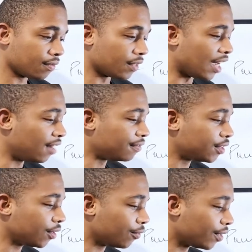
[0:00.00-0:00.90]

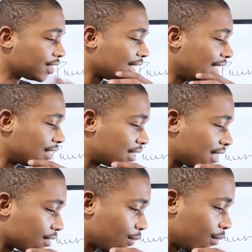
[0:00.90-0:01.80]
After rook to
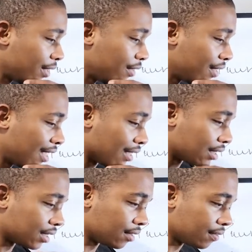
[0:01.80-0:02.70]
h6, what are we doing next?